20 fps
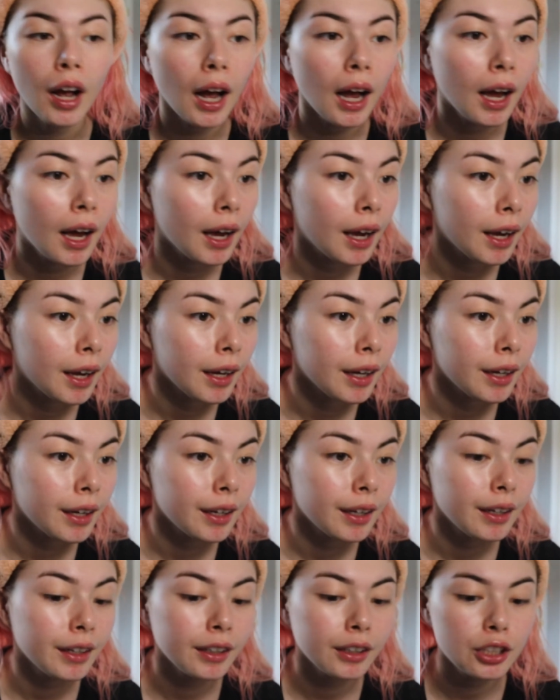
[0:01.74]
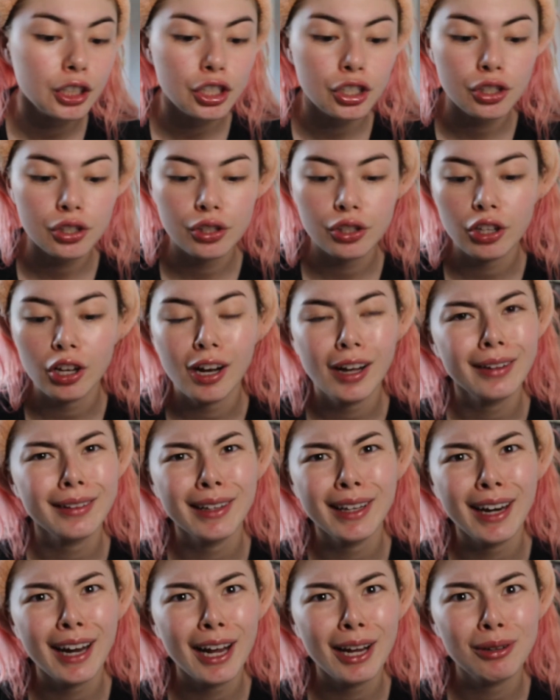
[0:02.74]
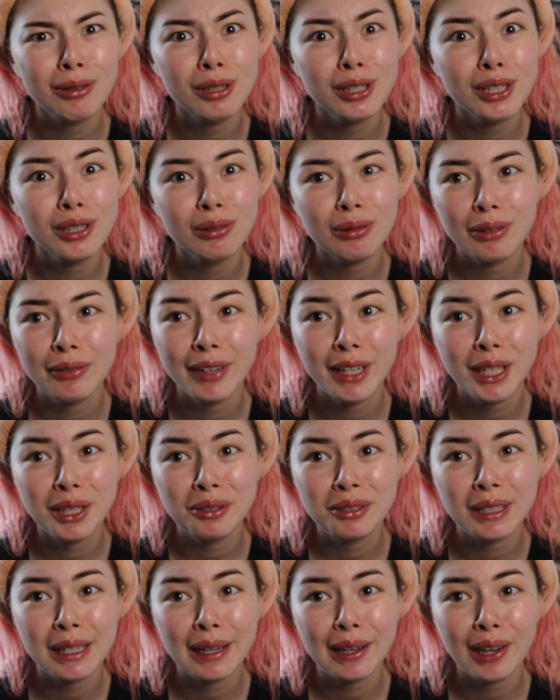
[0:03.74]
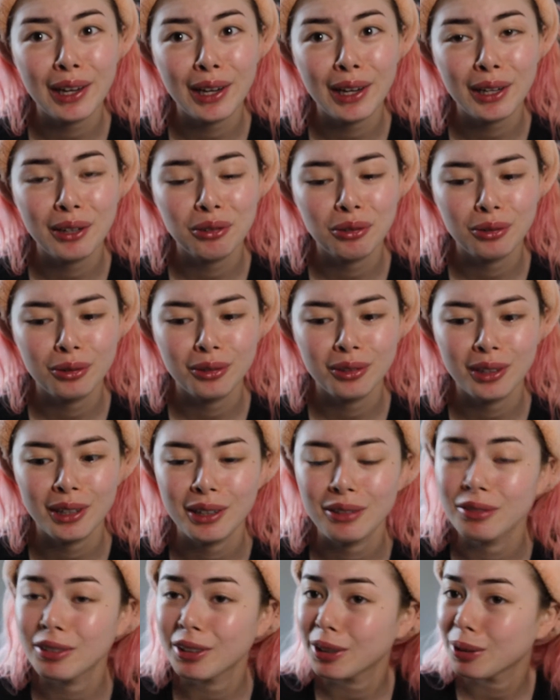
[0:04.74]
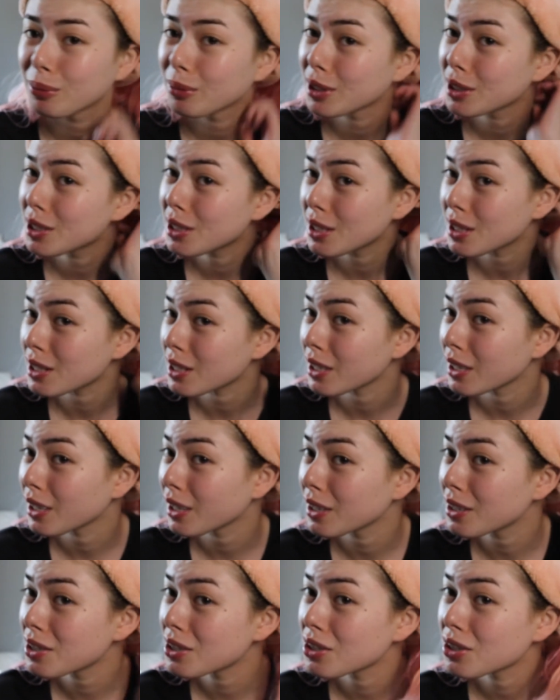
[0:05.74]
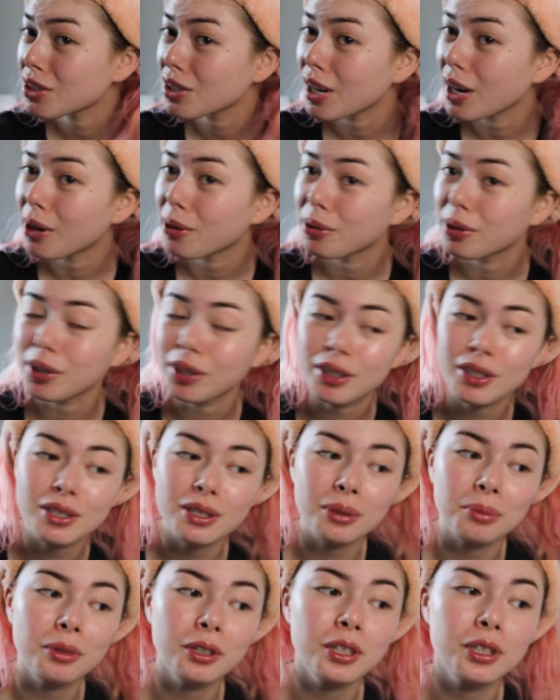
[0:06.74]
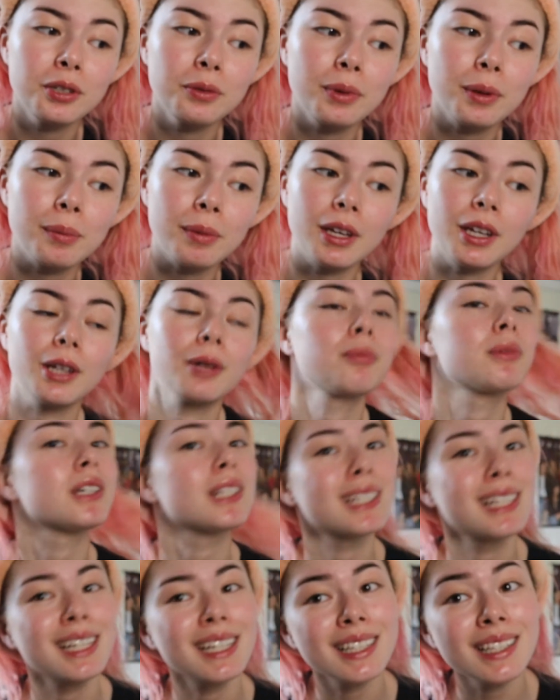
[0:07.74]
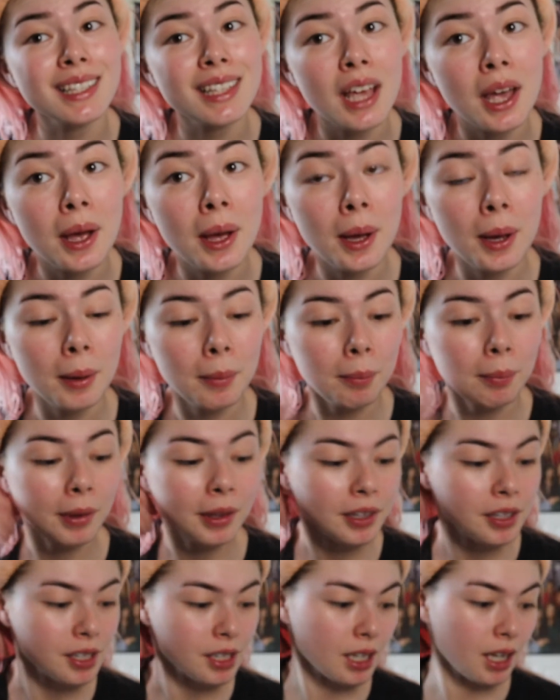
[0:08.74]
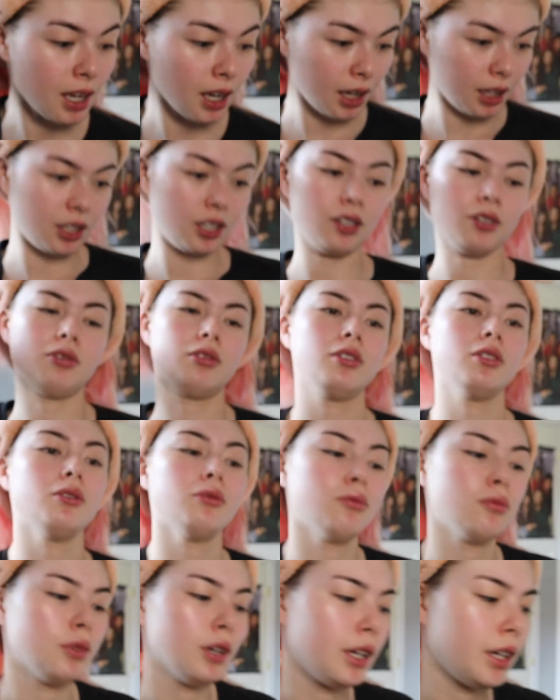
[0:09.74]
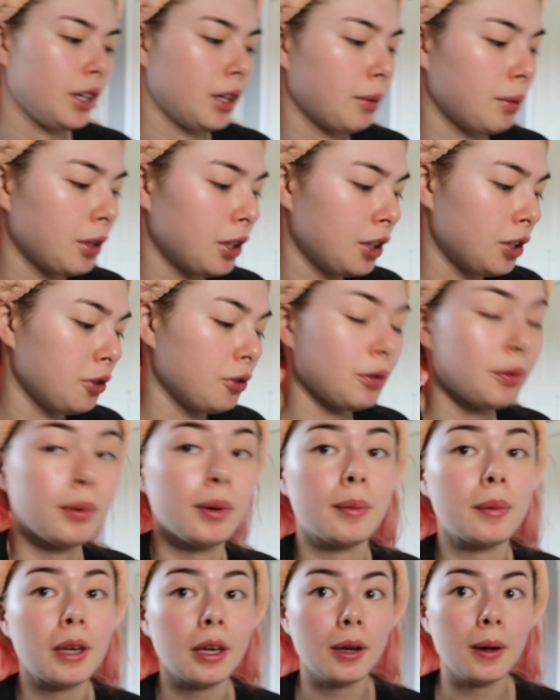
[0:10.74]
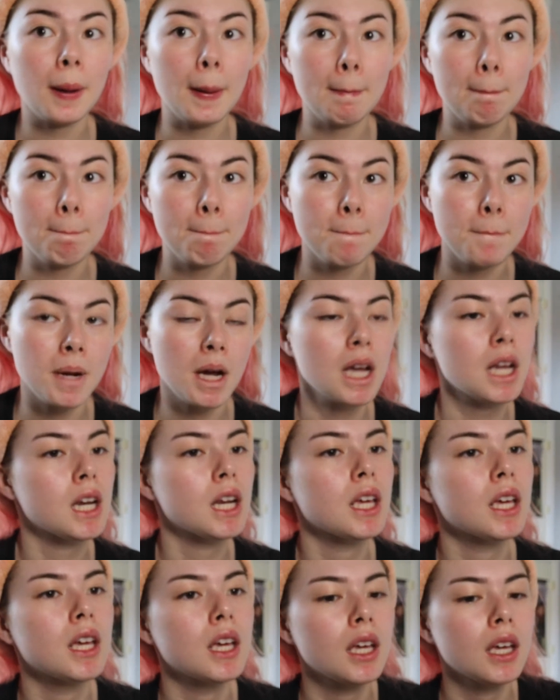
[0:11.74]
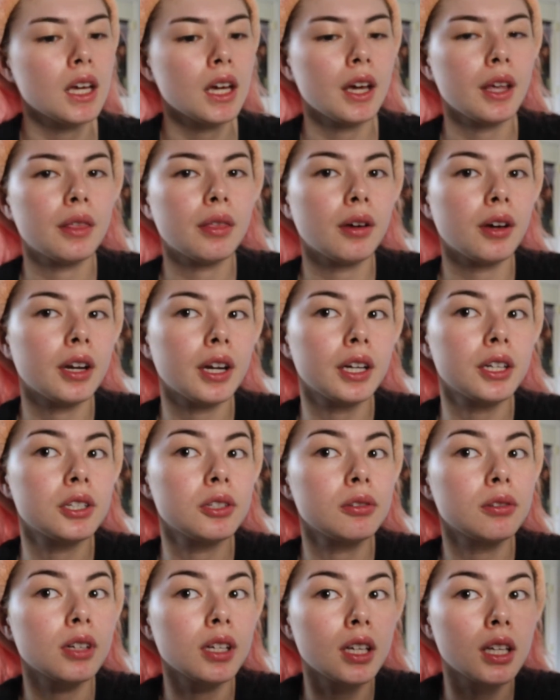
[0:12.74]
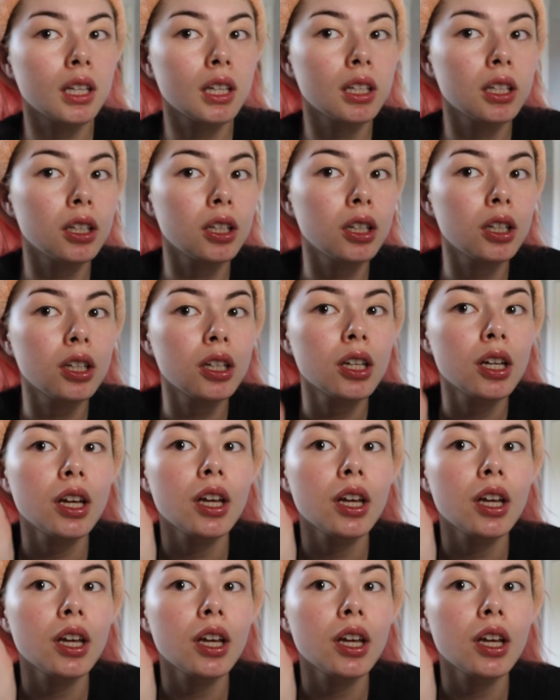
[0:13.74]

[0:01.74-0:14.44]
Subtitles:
I just thought that I would do a video today. I don't know really much to say. I just showered, so I'm gonna do my makeup because it is Mother's Day. I don't know what I'm gonna do with my makeup, but I thought I'd do like a little